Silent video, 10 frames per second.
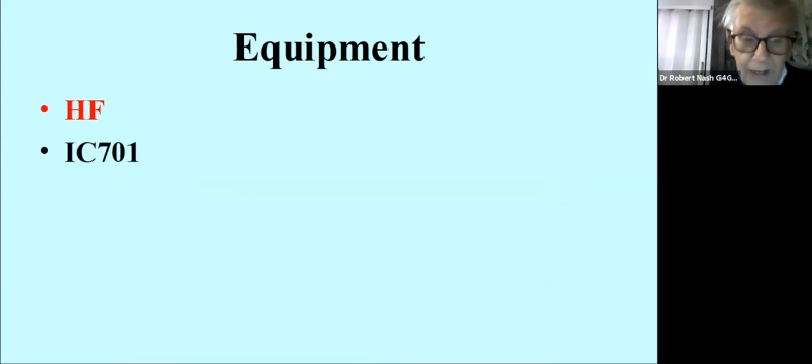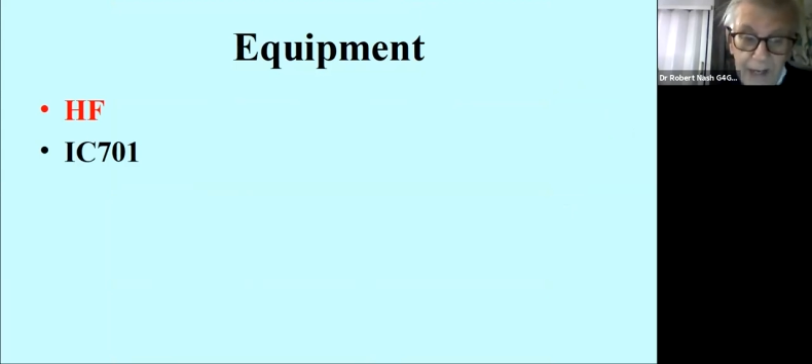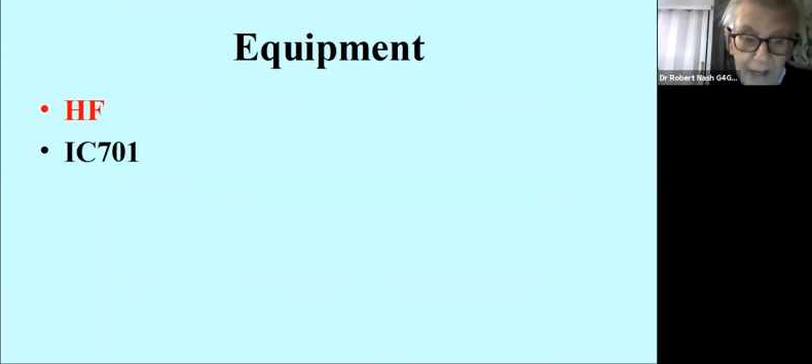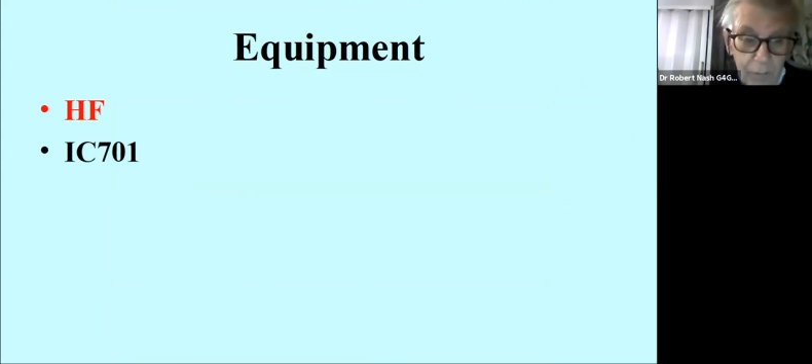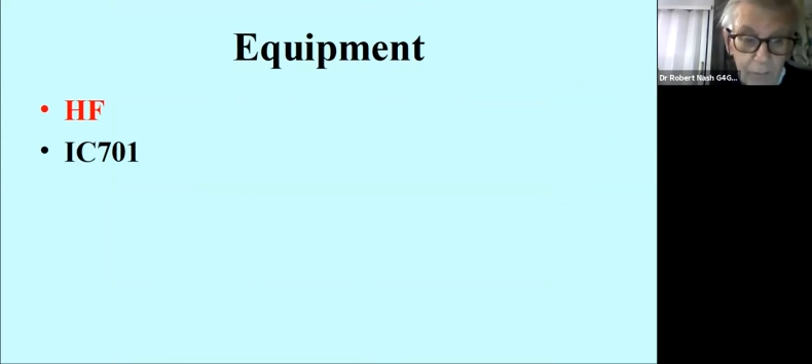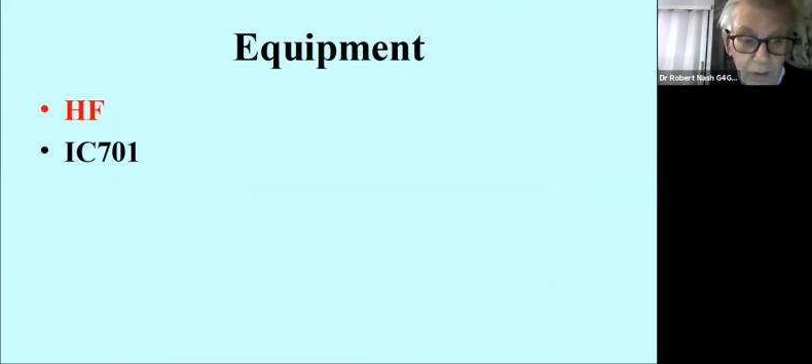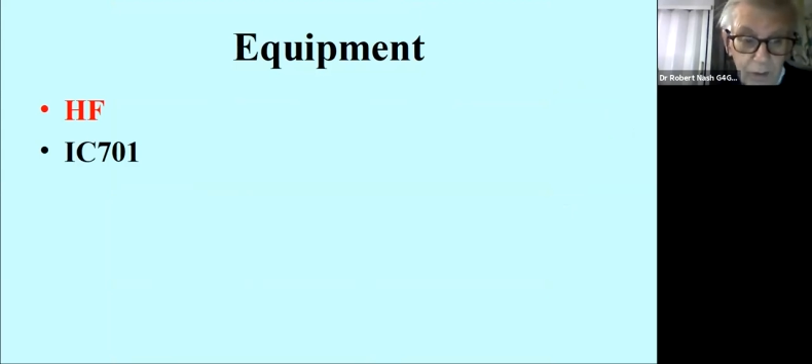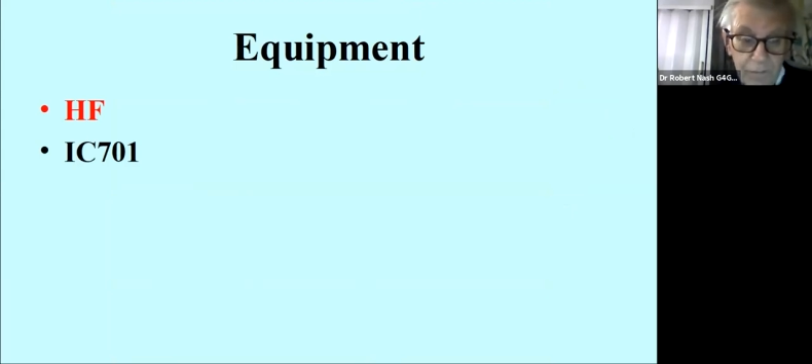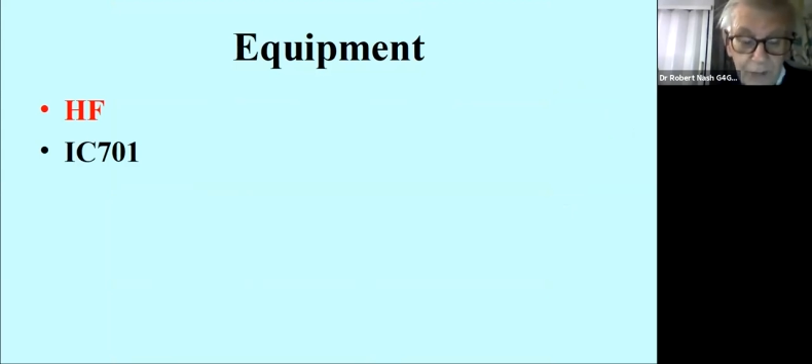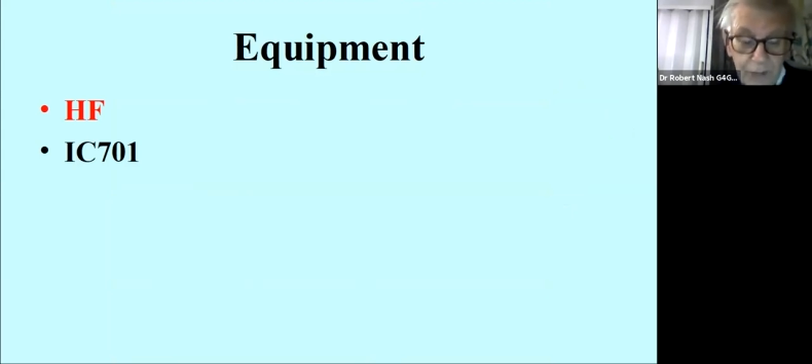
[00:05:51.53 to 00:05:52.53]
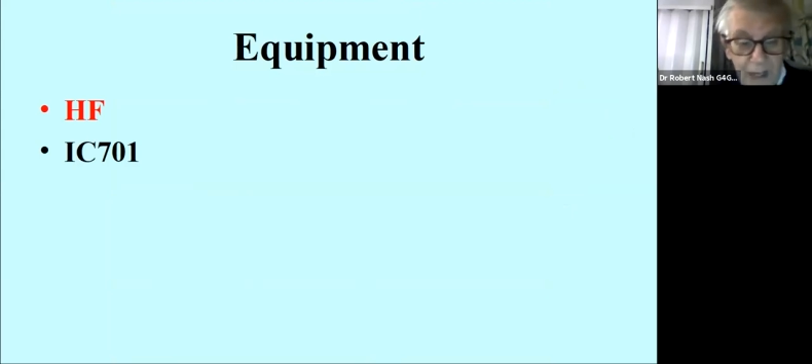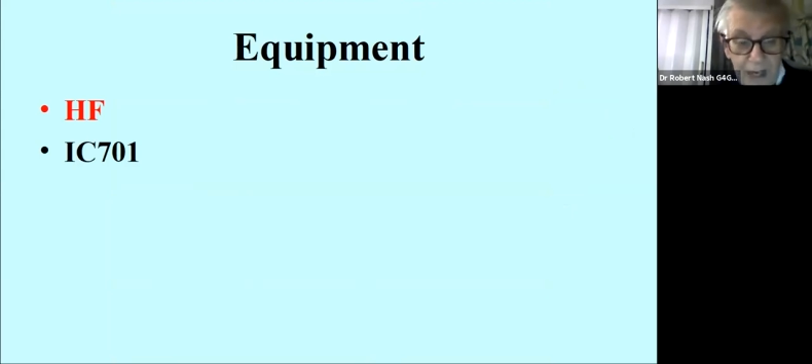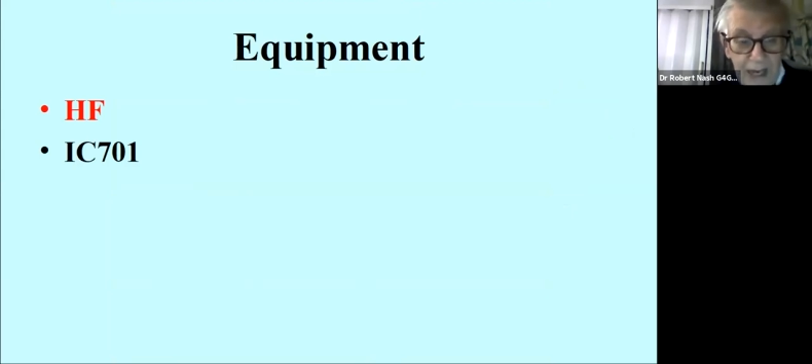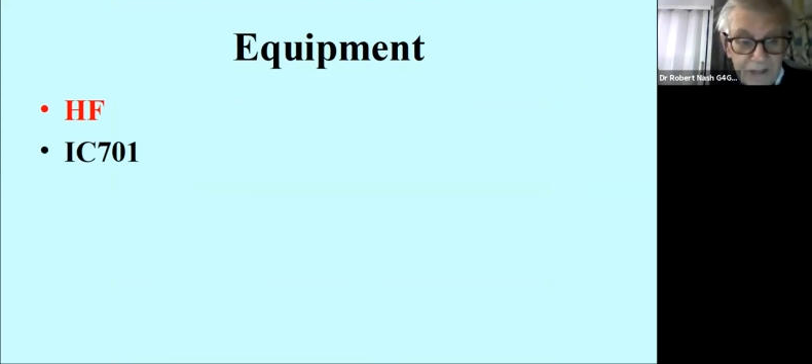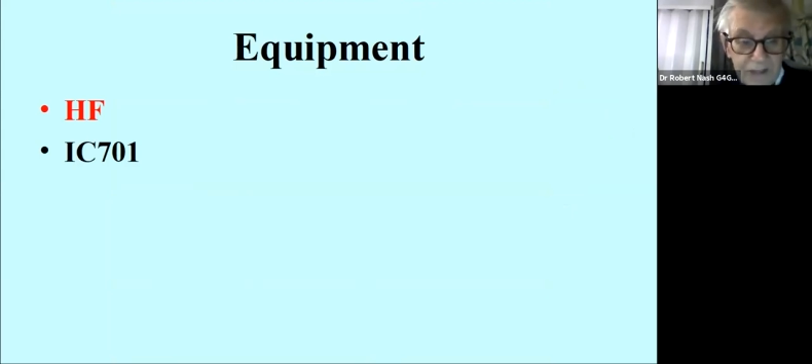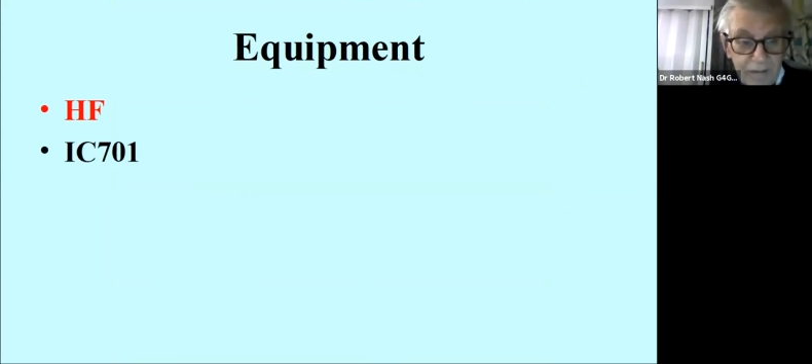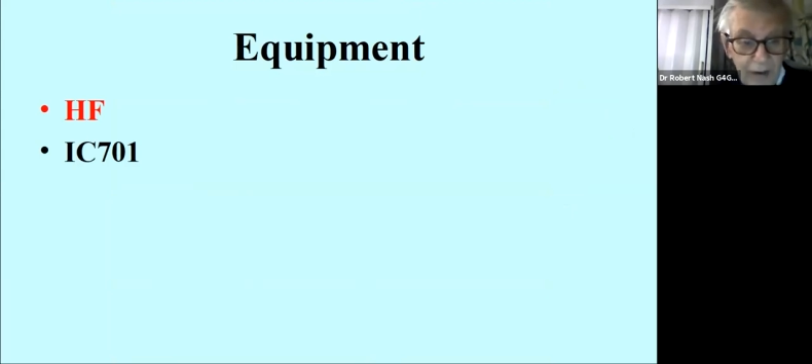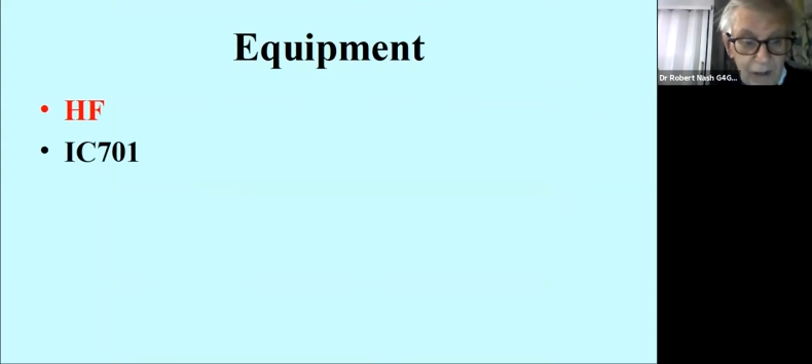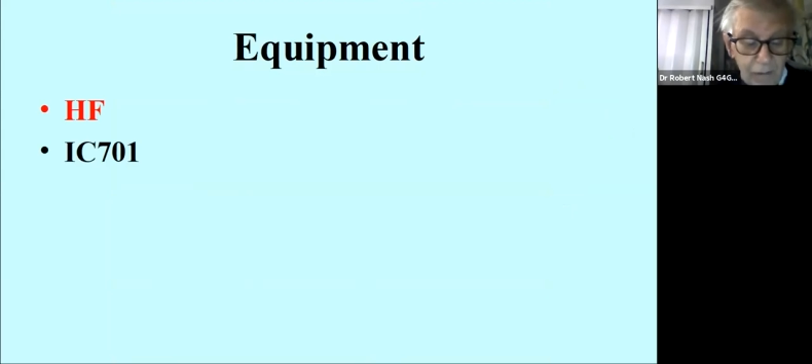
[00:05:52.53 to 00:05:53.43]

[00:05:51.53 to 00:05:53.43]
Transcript: it wouldn't last very long.